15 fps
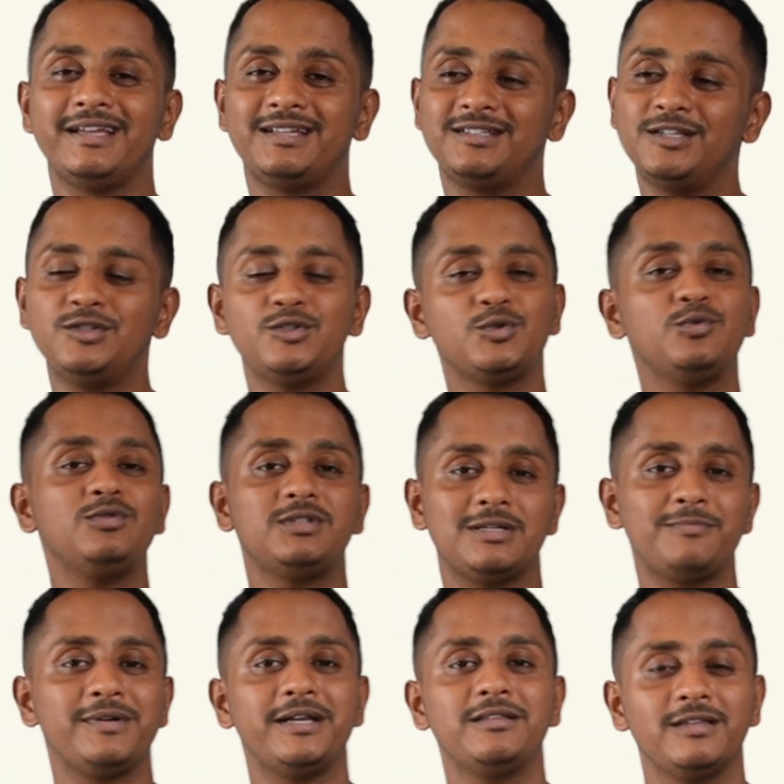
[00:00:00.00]
It is just two
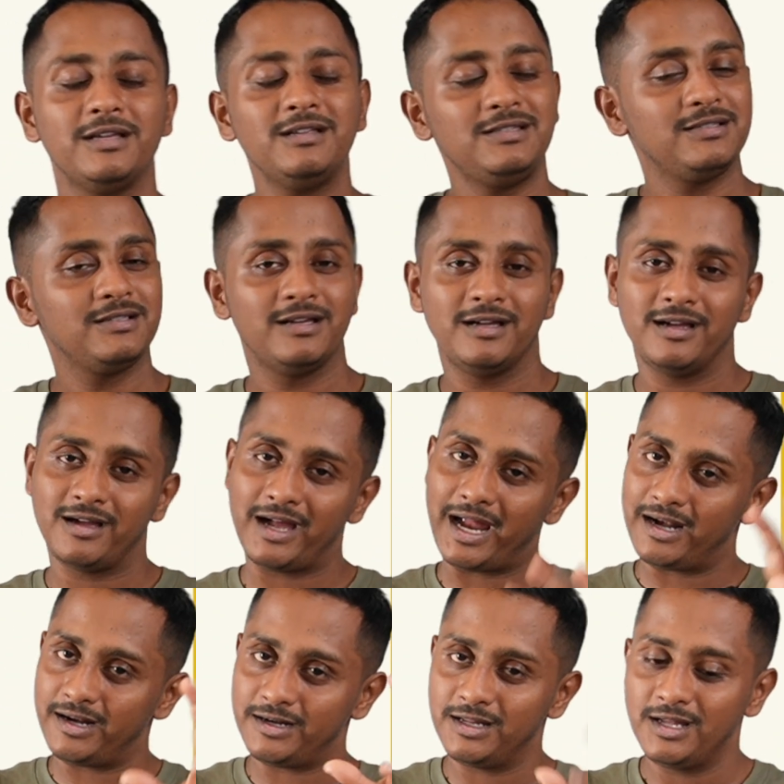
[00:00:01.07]
separate things
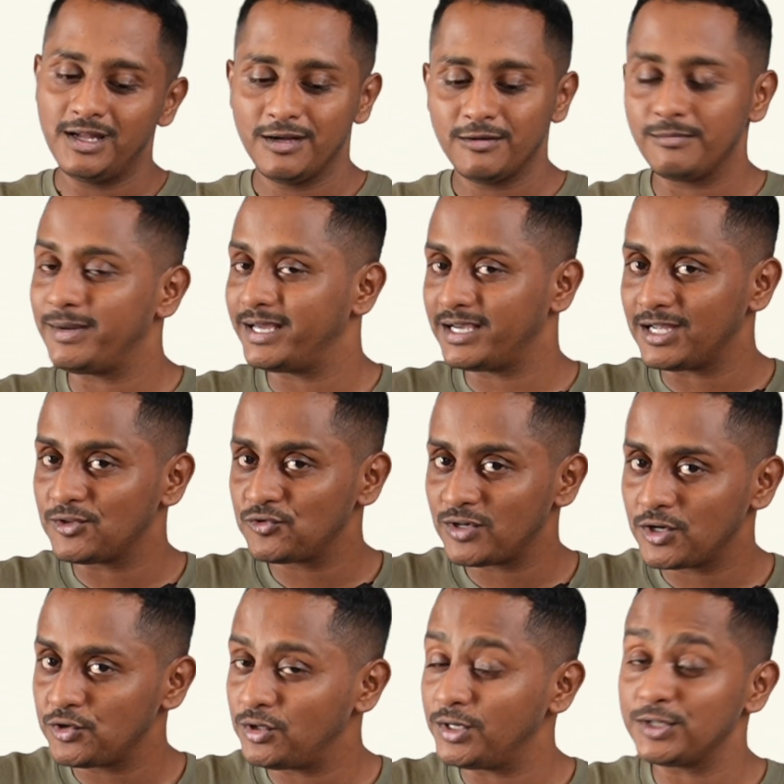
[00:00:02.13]
added by a
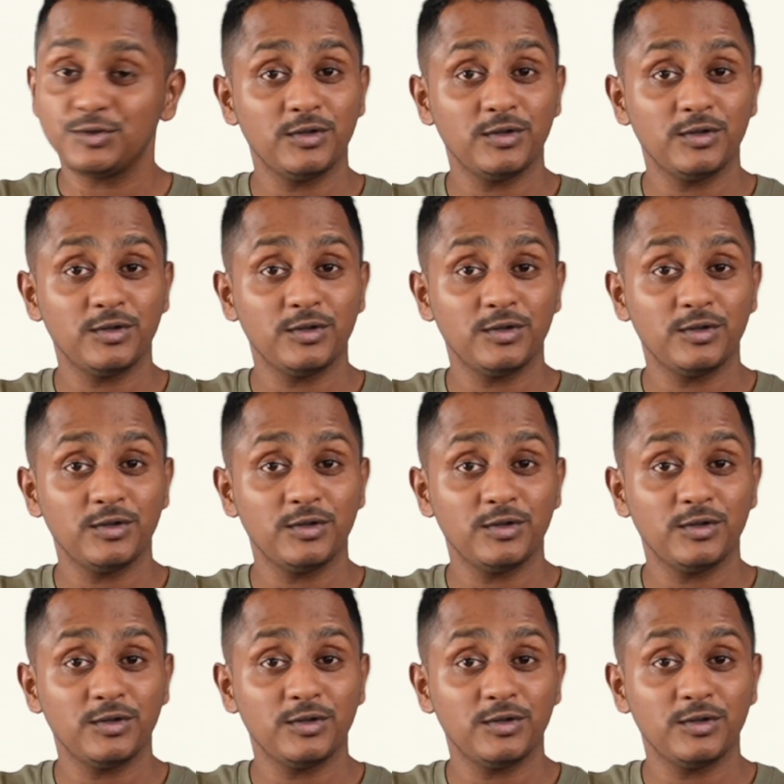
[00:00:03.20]
conjunction. It's